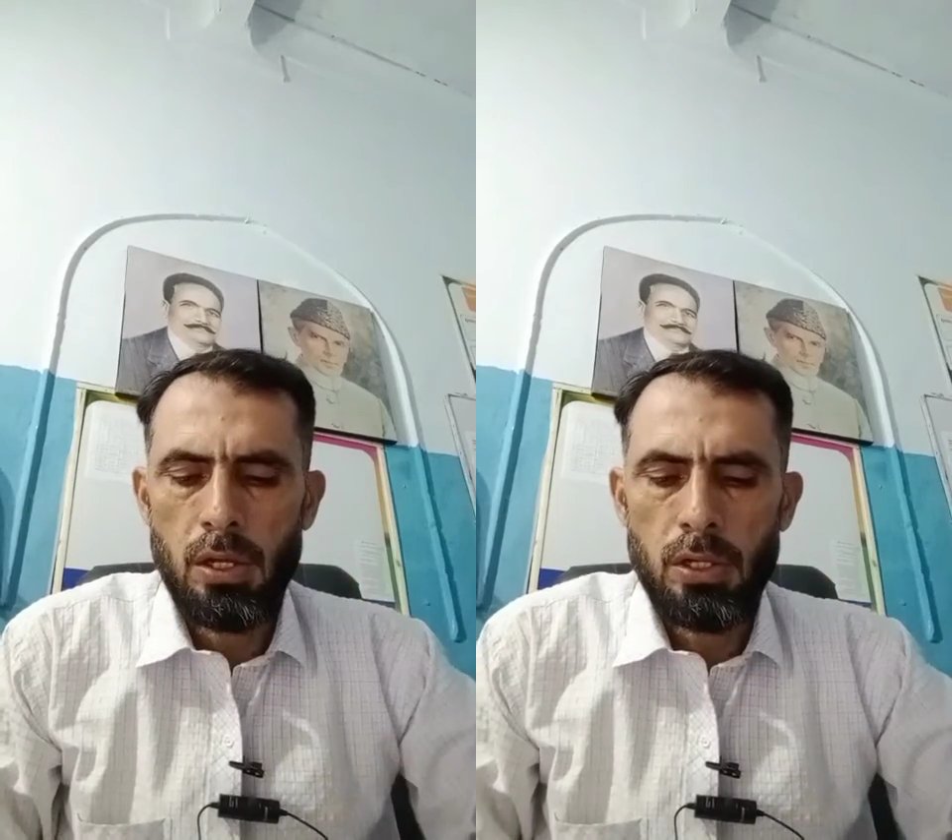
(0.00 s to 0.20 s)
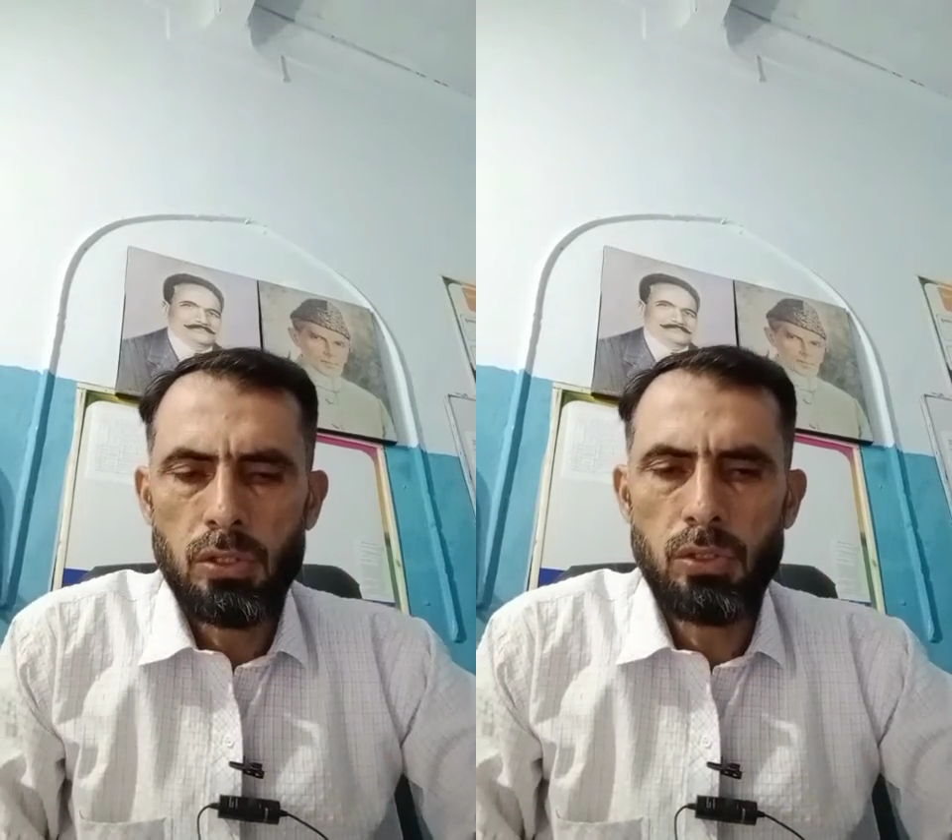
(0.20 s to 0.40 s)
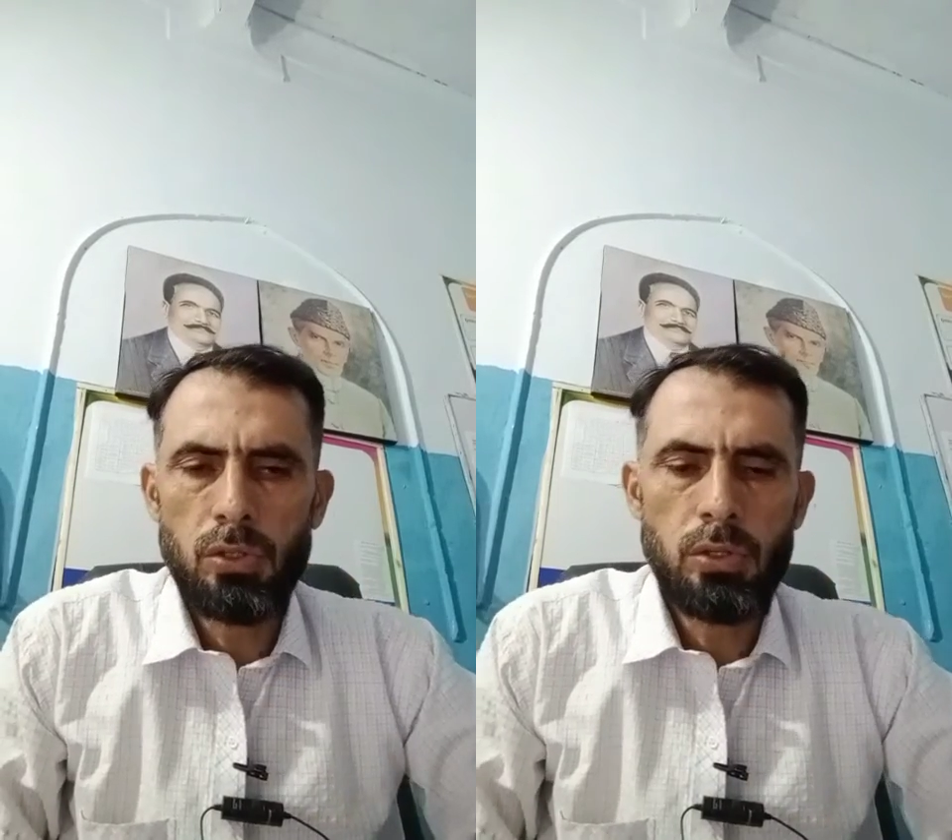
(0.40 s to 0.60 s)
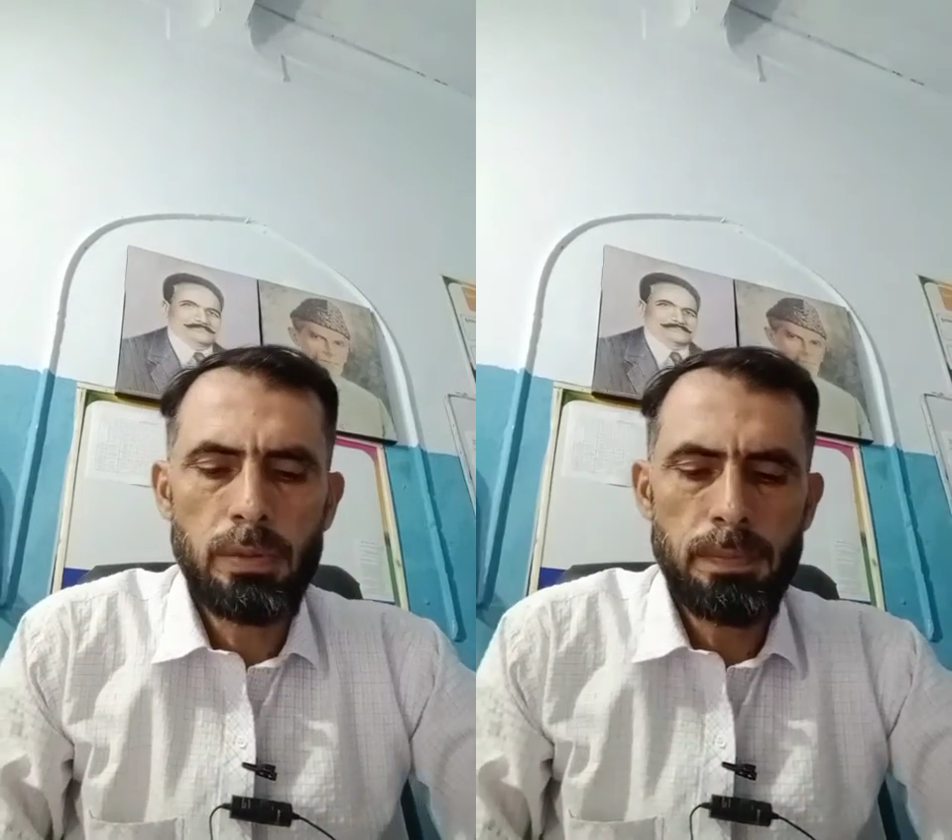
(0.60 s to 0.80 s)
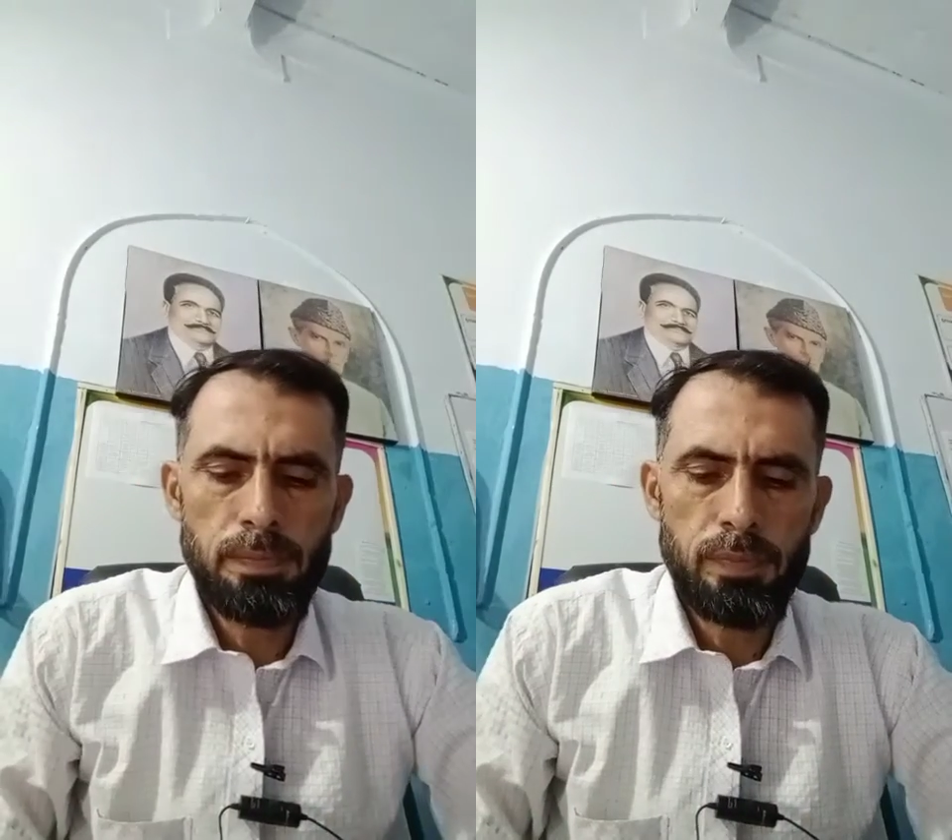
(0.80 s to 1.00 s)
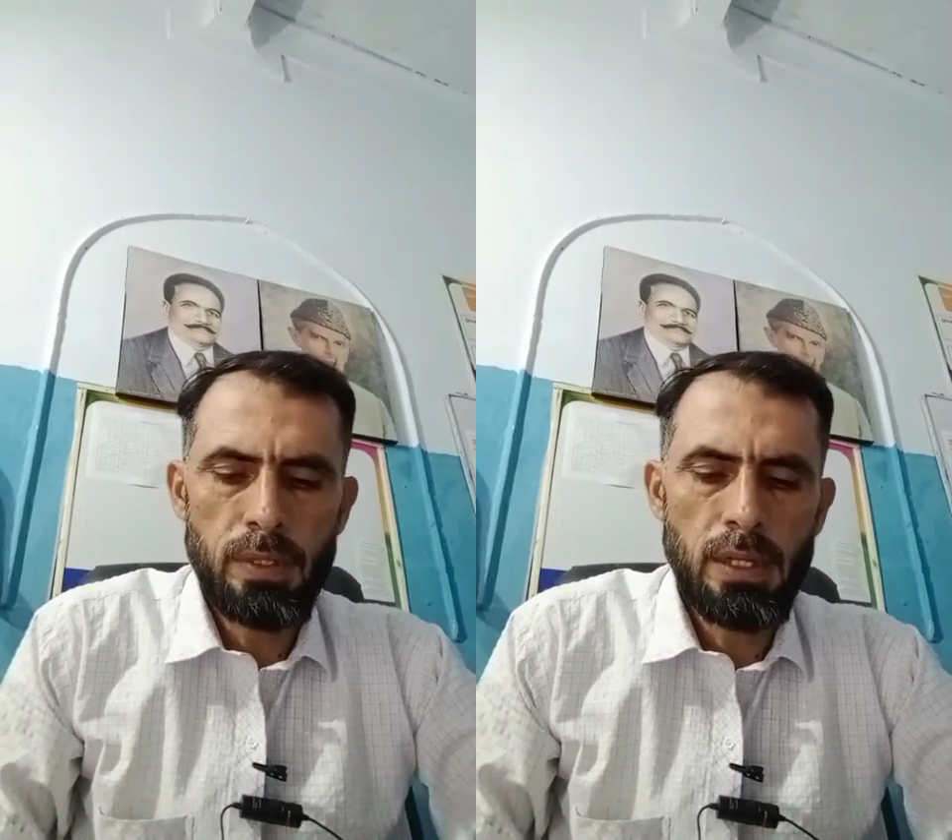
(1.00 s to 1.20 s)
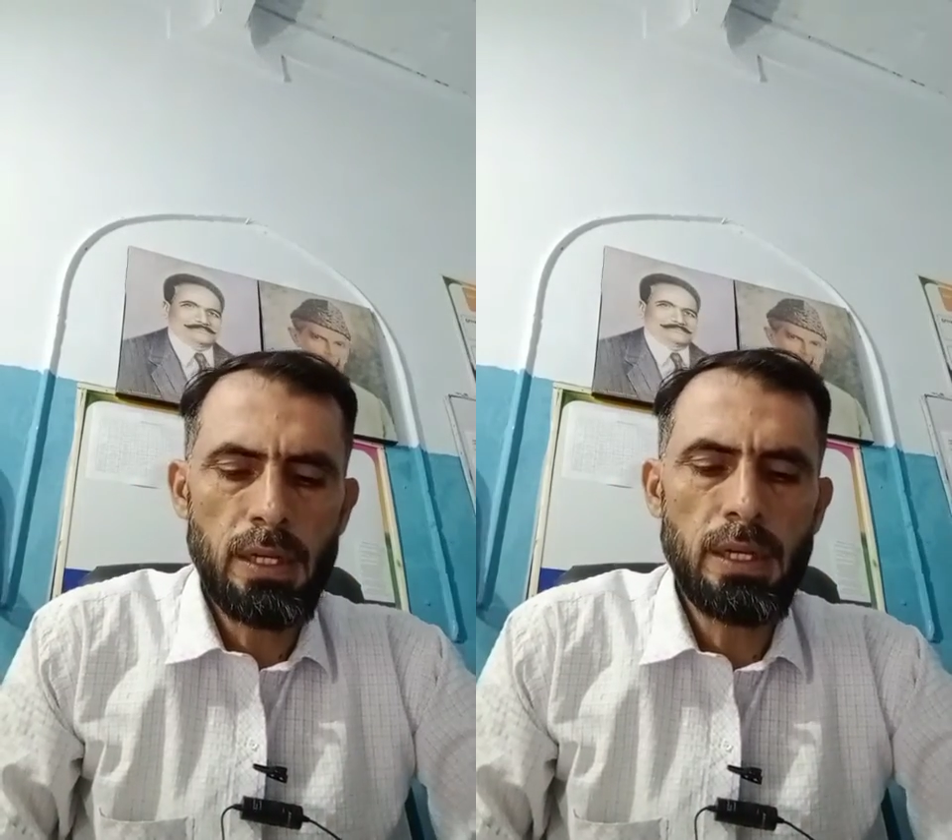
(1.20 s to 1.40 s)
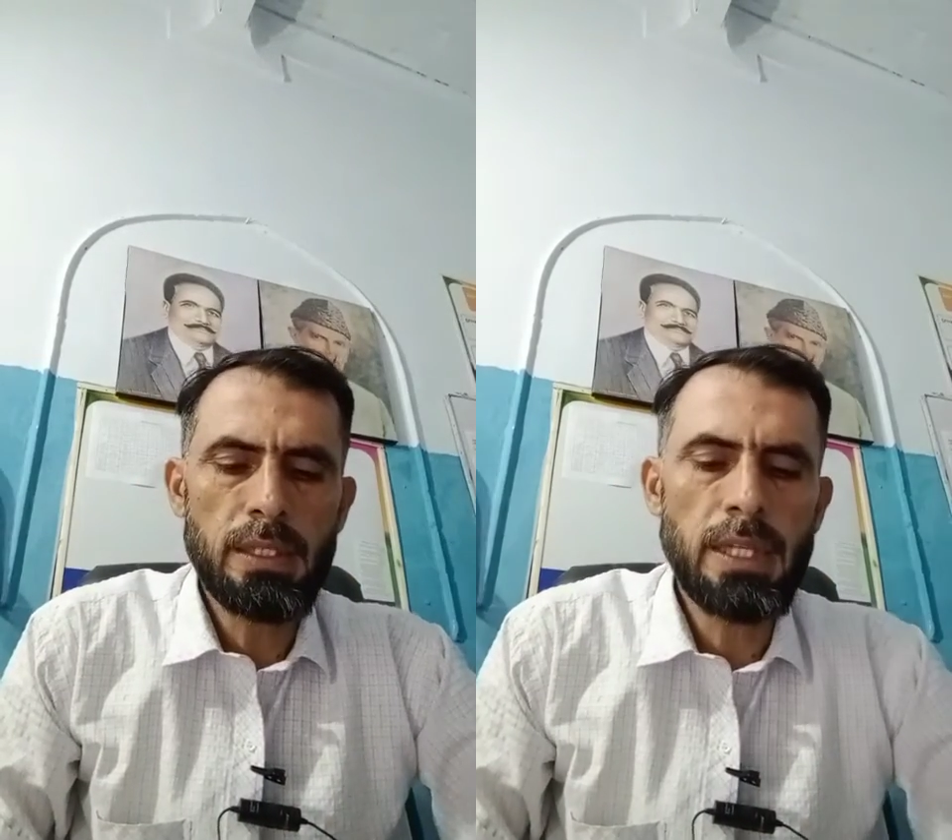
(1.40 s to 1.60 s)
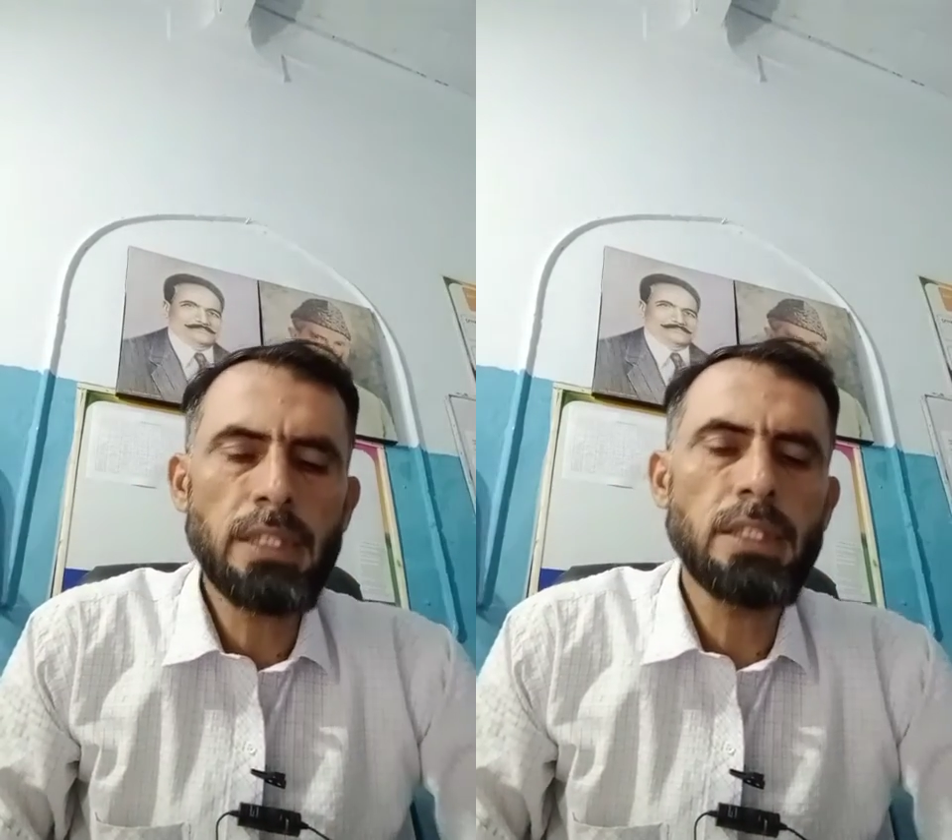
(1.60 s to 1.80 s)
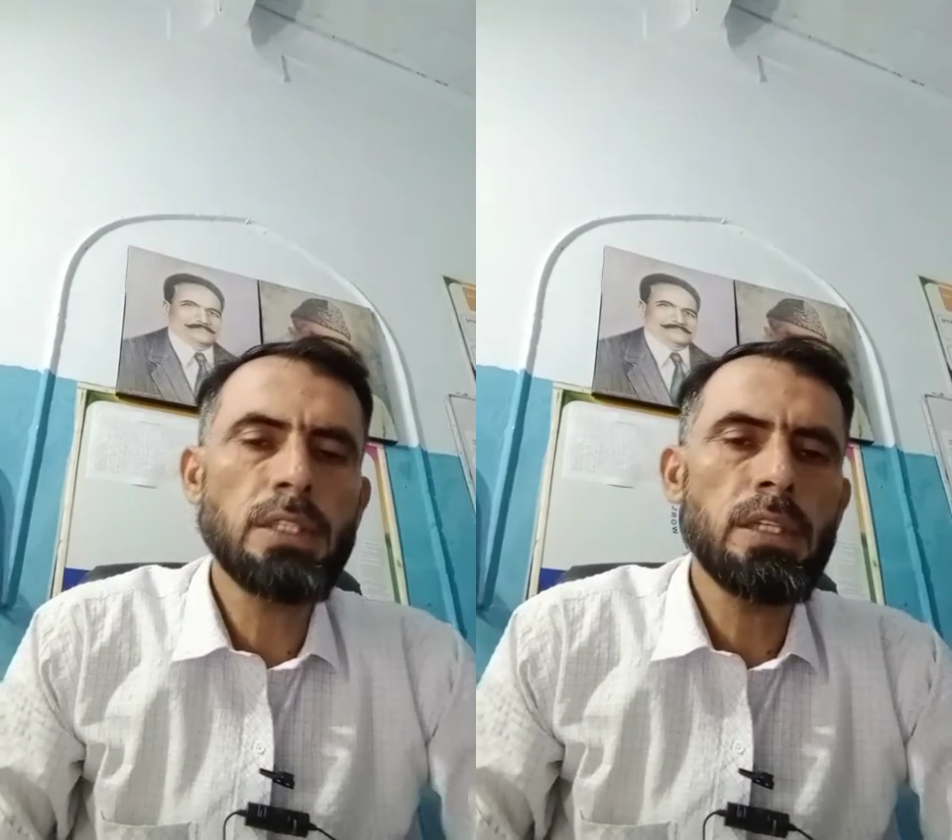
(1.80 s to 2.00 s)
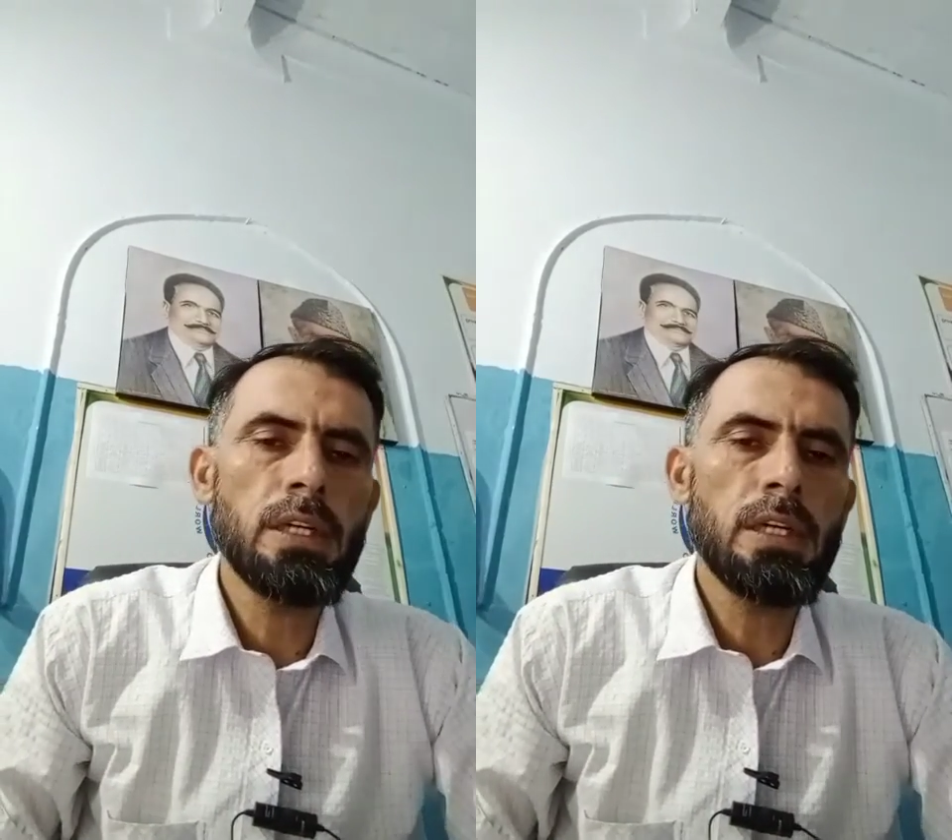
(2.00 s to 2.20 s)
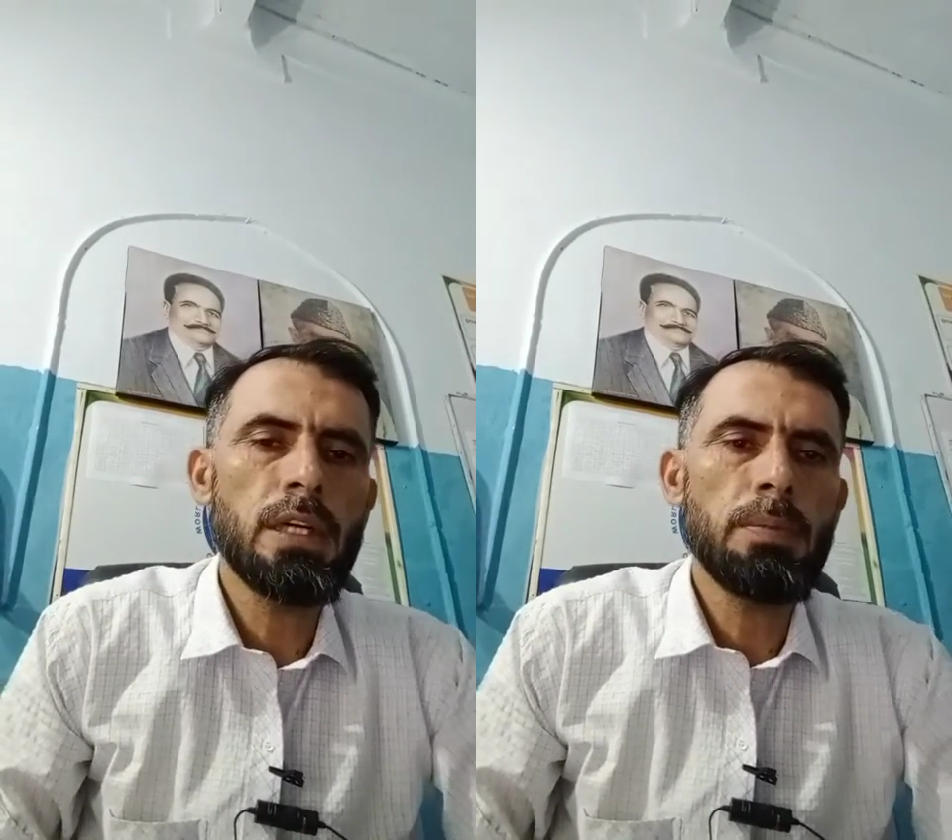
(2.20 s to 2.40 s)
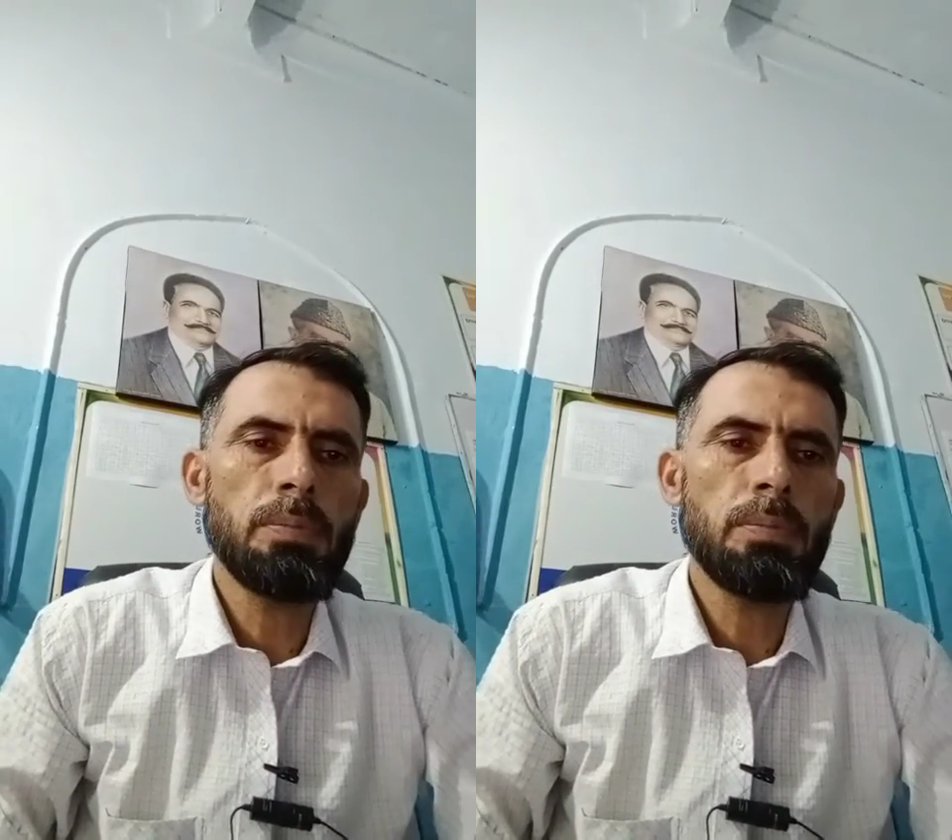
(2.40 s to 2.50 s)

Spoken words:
So that is the